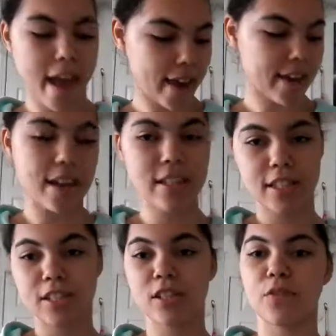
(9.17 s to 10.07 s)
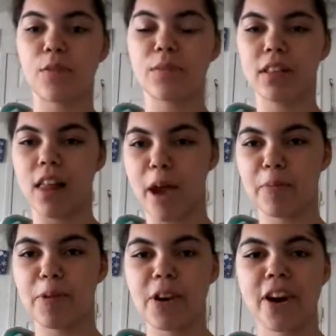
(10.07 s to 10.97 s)
and yes, these are from the
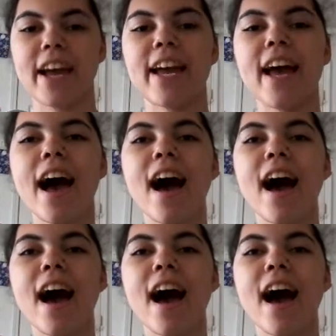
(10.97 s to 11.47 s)
library.